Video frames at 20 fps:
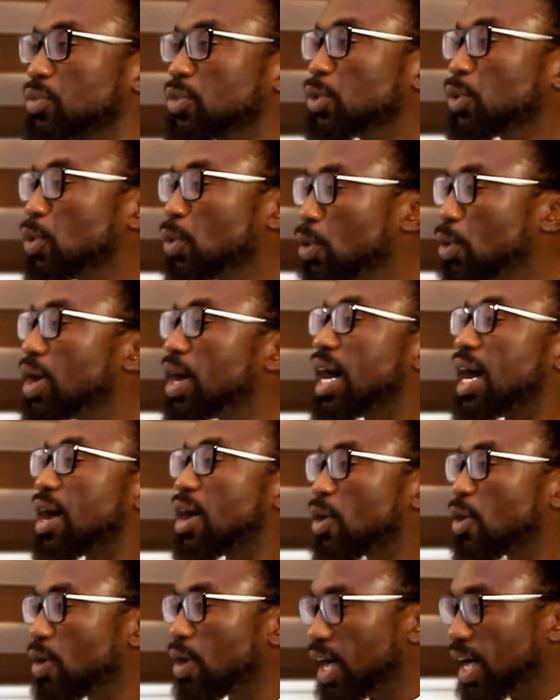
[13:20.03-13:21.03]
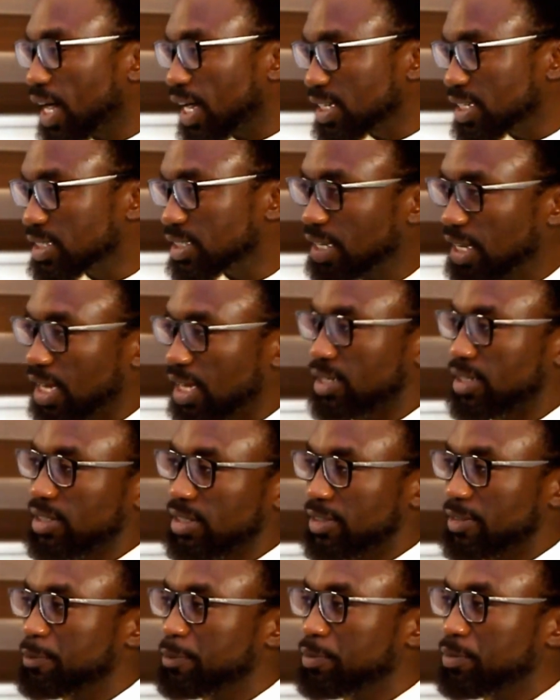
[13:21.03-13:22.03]
Go and conquer this
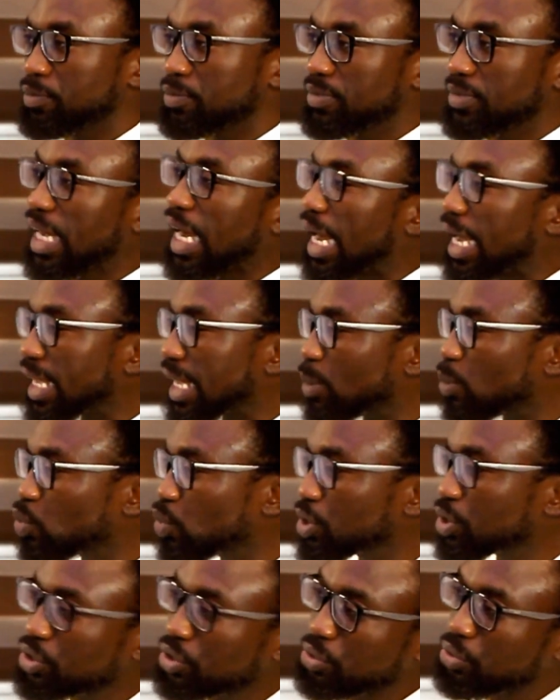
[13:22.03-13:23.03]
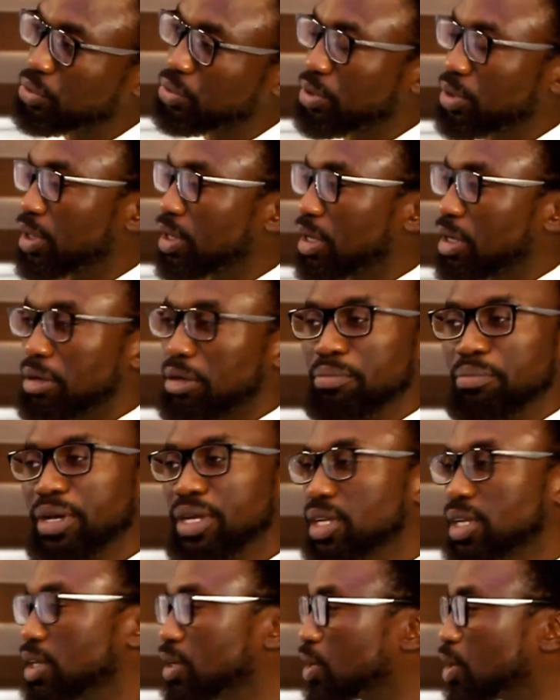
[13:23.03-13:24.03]
land. I am with you.
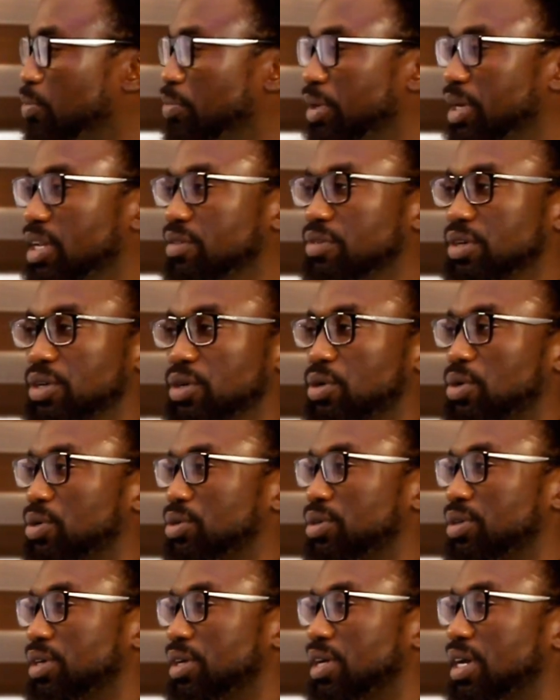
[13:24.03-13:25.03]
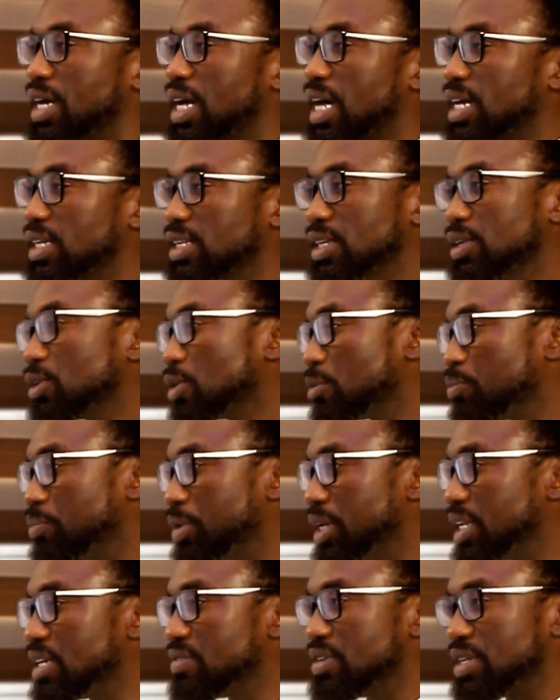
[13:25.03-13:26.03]
But they did not believe in God. And they did not
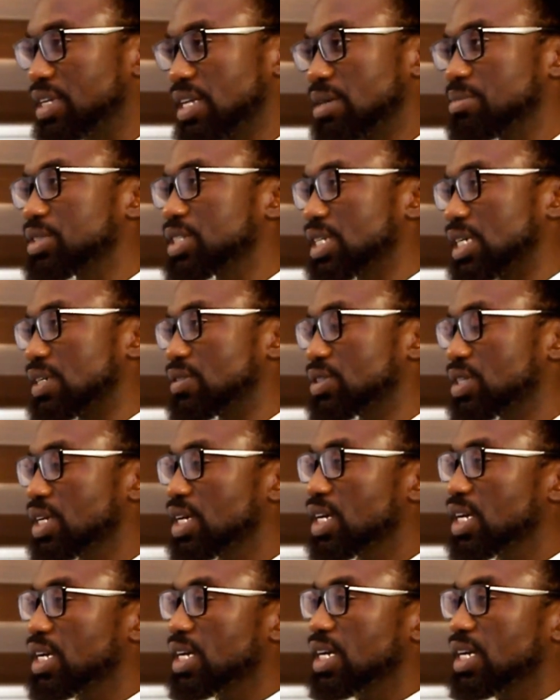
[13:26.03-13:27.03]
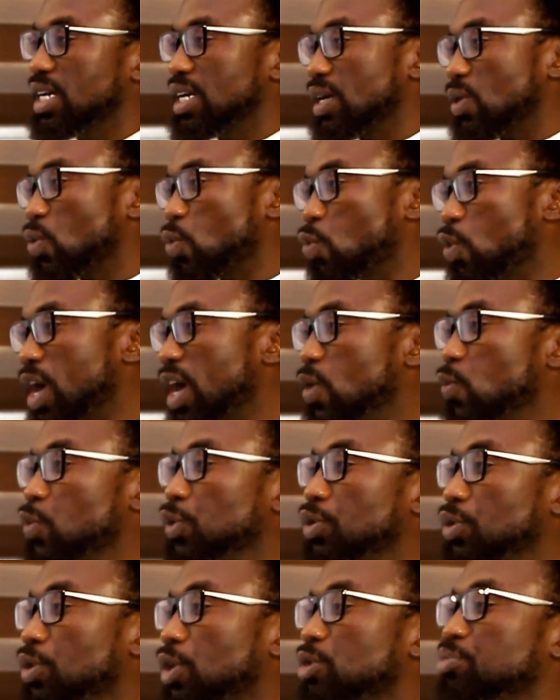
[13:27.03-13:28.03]
believe in themselves. When
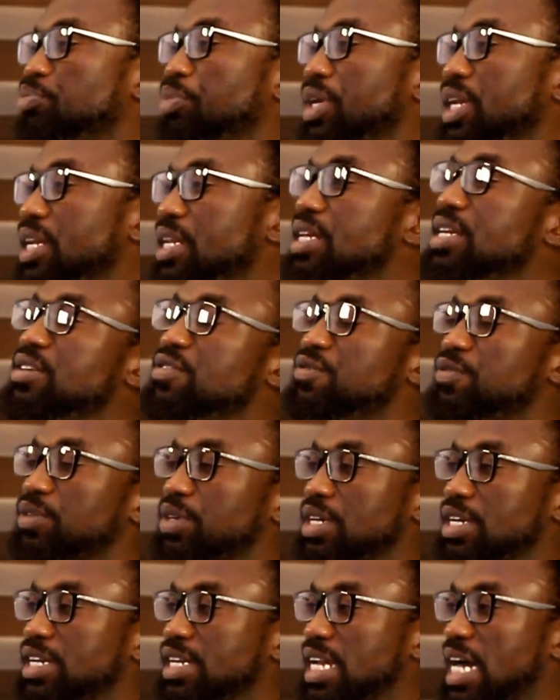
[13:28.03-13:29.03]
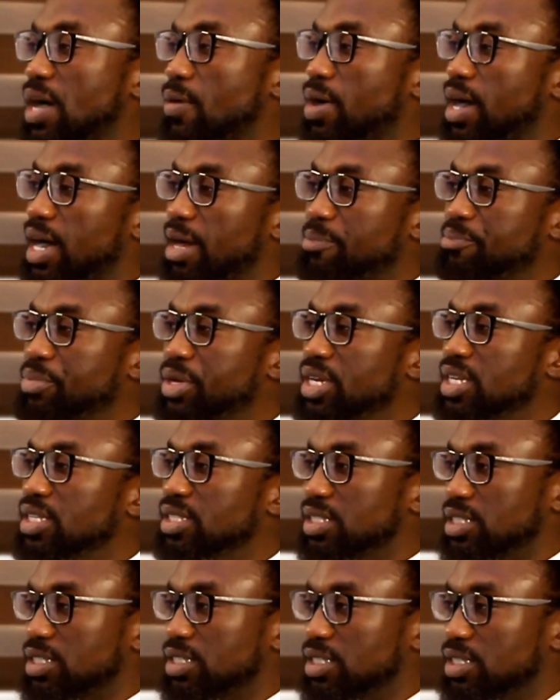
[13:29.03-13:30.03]
we do not believe in our
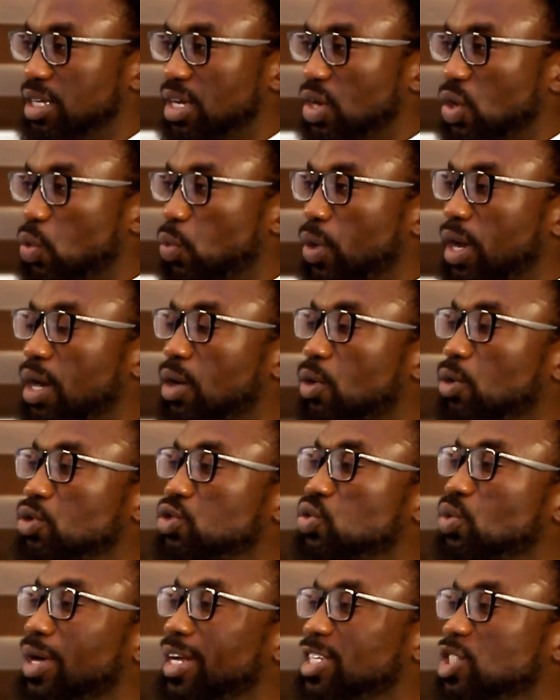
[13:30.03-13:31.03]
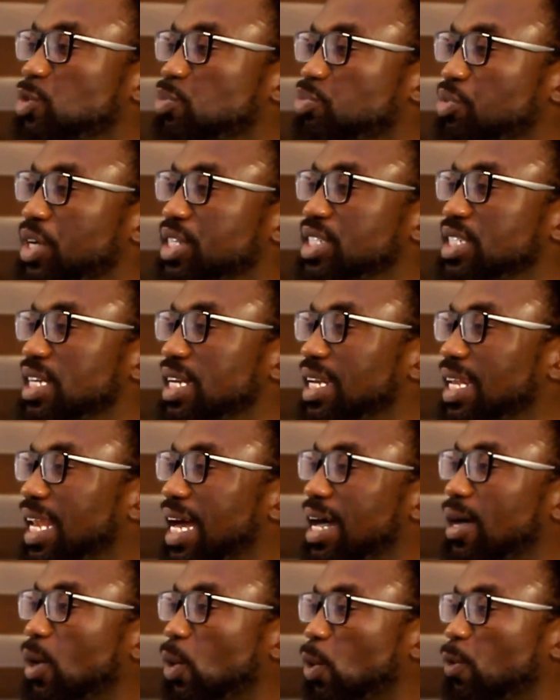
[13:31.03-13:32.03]
abilities, we are also expressing
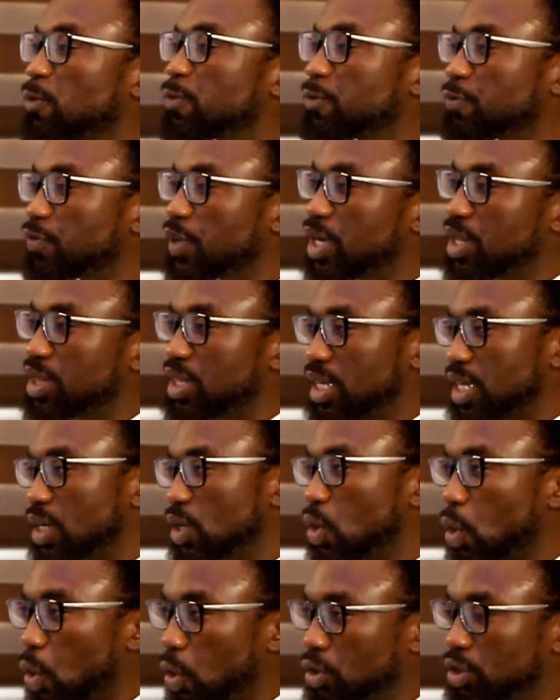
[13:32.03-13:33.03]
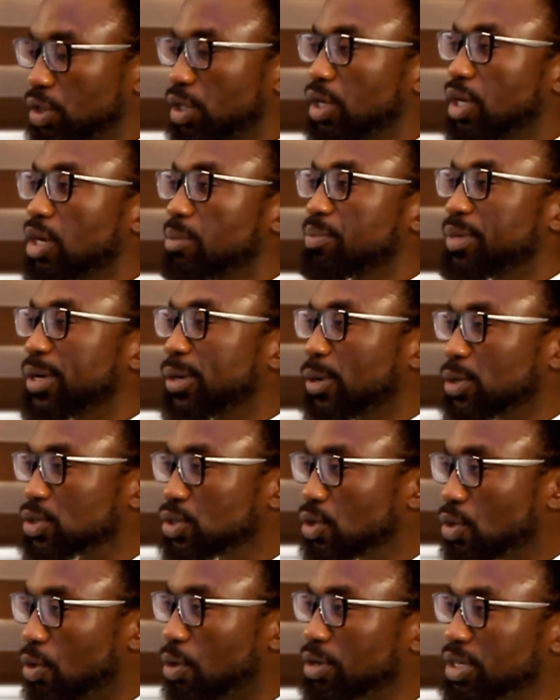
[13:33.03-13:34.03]
lack of faith in God.
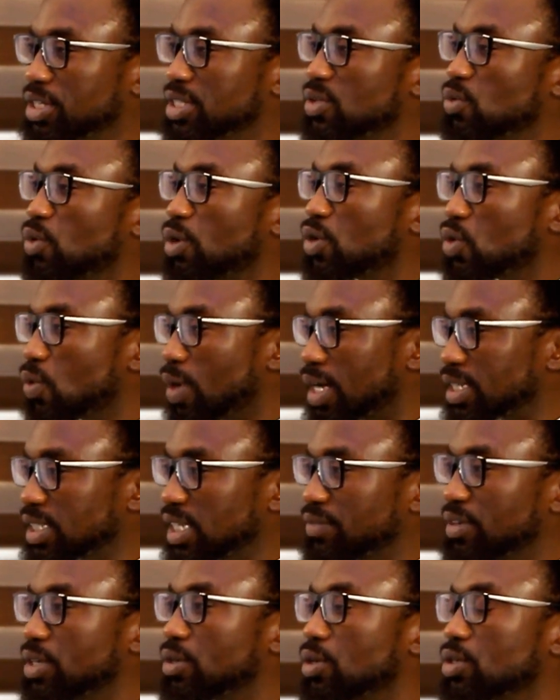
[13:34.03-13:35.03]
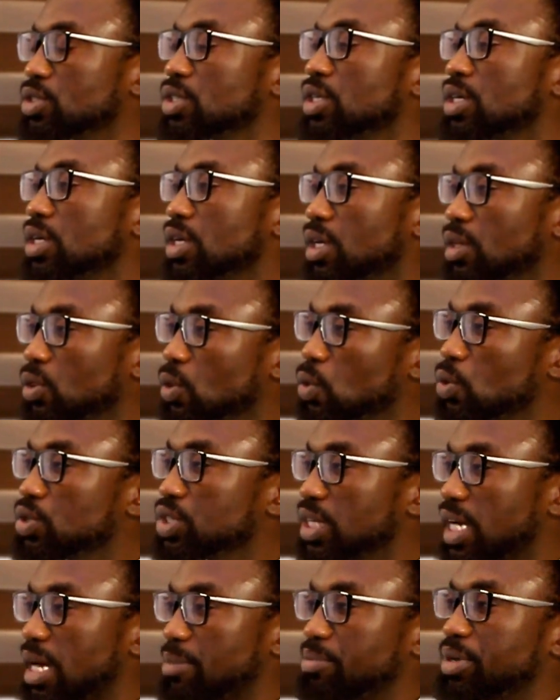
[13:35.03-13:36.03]
Because God is the one who has given us
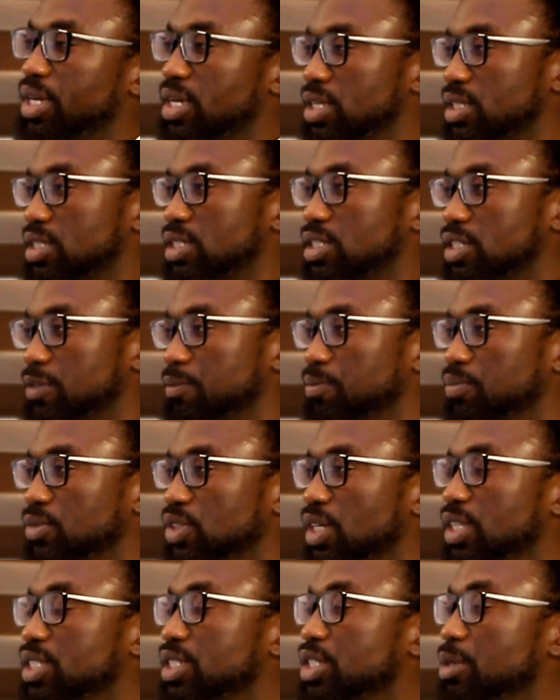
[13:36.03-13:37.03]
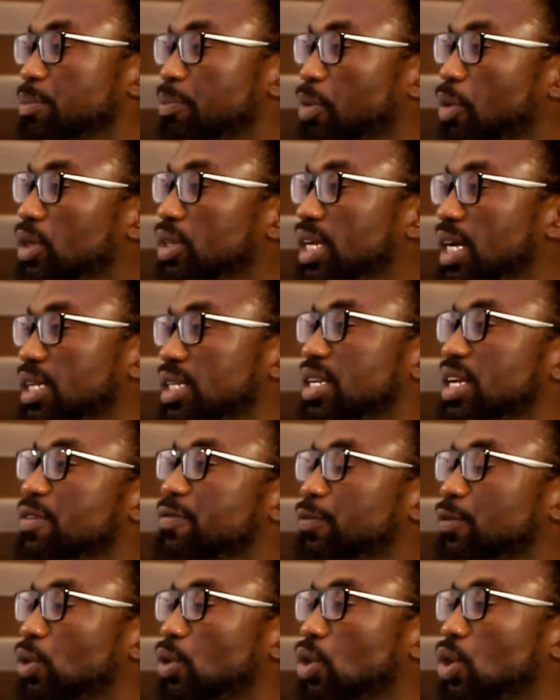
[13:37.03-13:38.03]
those abilities. It is important,
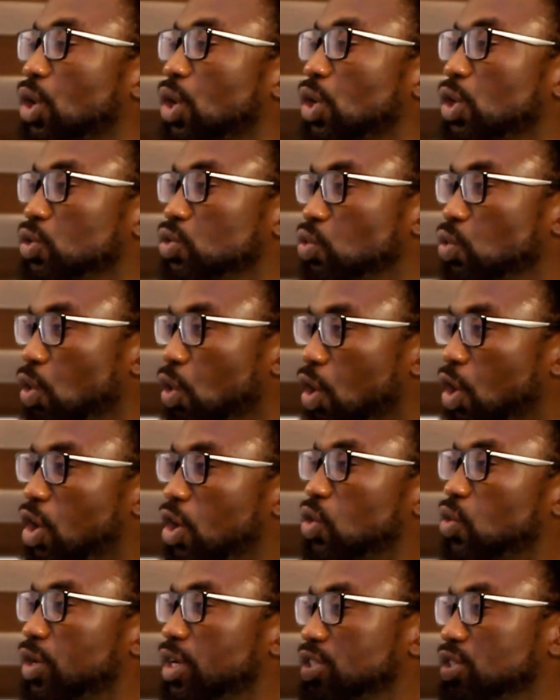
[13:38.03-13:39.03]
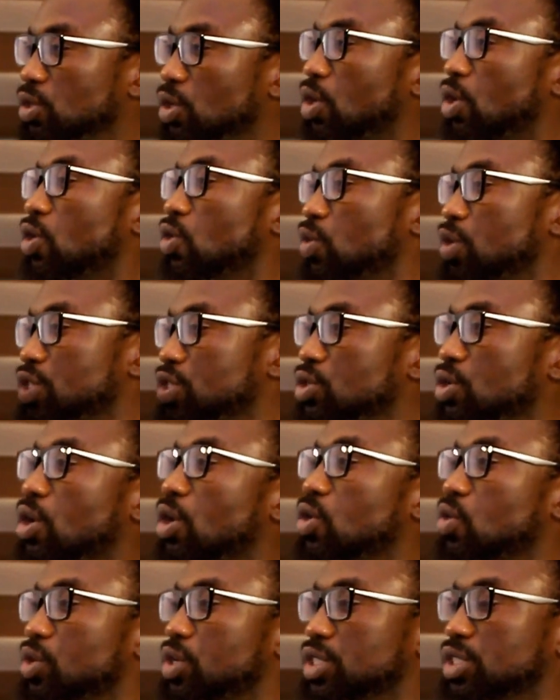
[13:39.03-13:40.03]
therefore, to always, always,
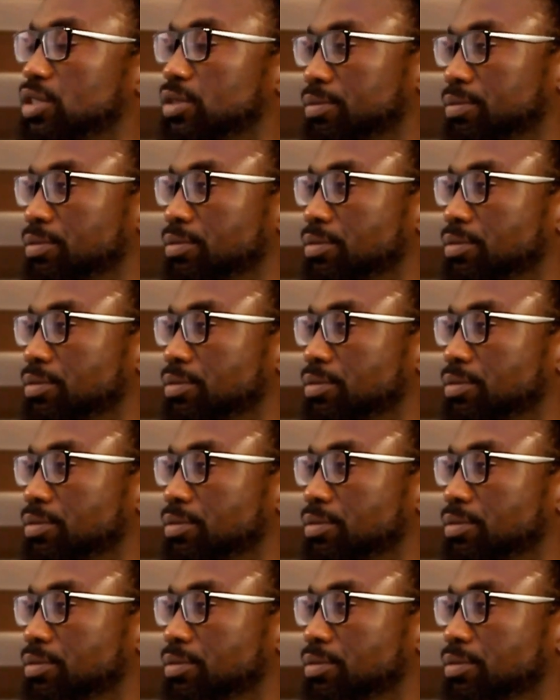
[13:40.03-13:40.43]
always